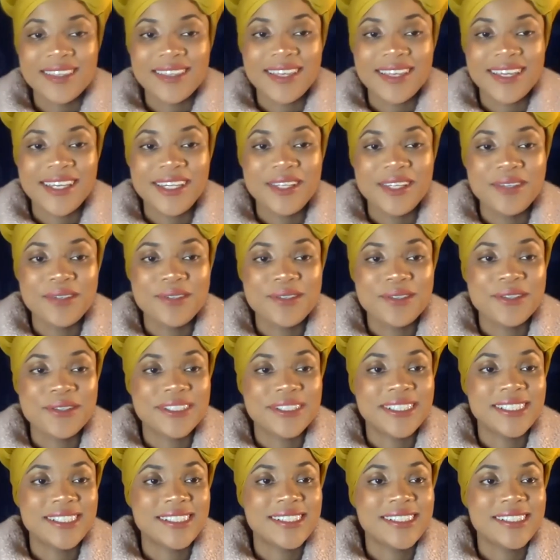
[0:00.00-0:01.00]
thank you,
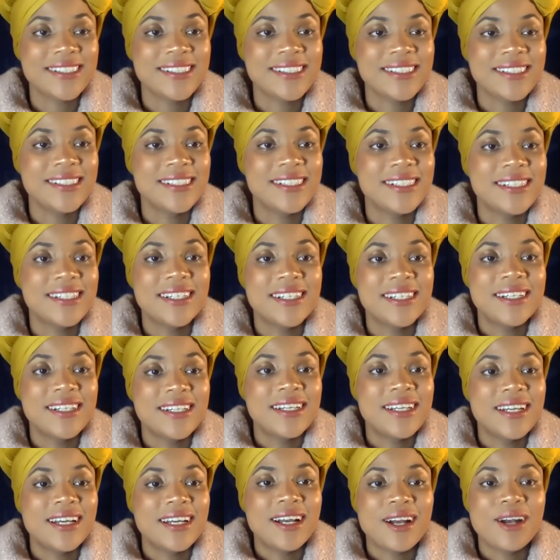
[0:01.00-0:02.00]
Trisha.
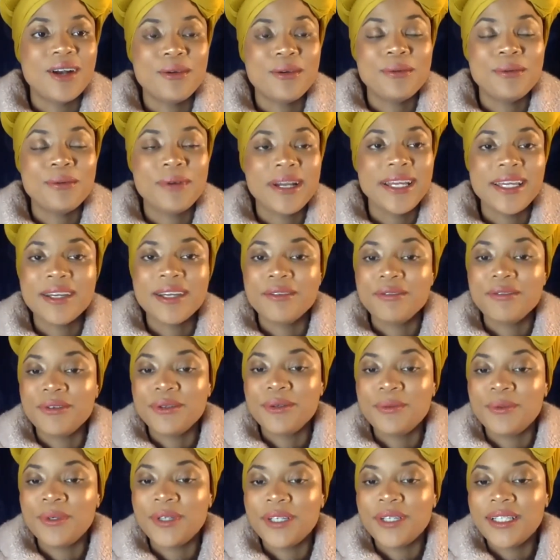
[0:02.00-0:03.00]
All right,
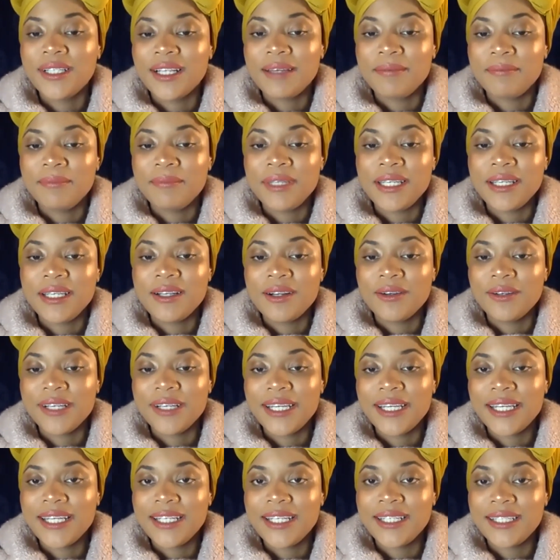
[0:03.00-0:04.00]
everyone, let me go
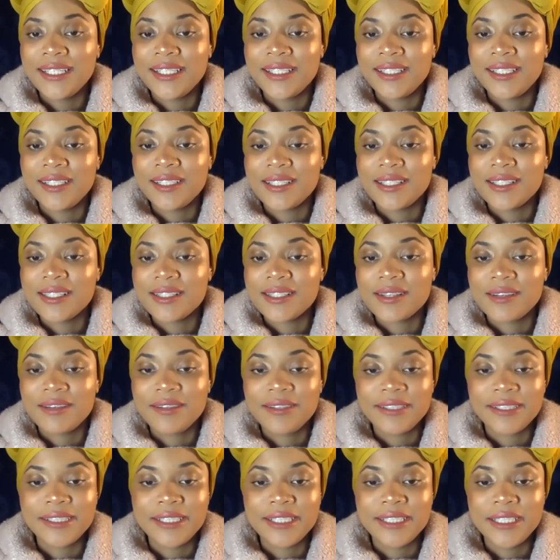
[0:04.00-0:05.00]
ahead and get us
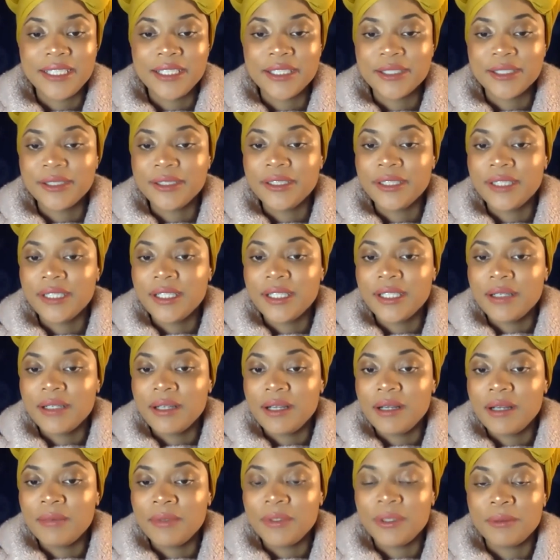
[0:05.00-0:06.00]
started here.
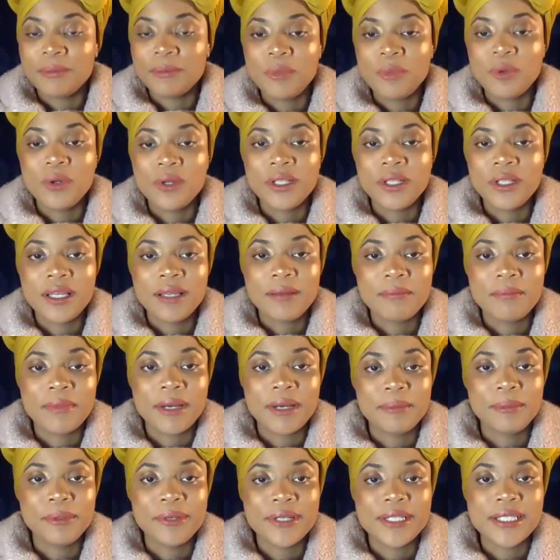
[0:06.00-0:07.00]
I'm going to pull up my
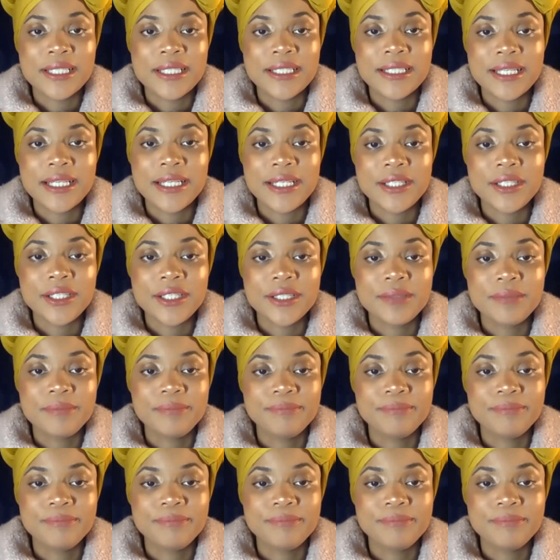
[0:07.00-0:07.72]
presentation.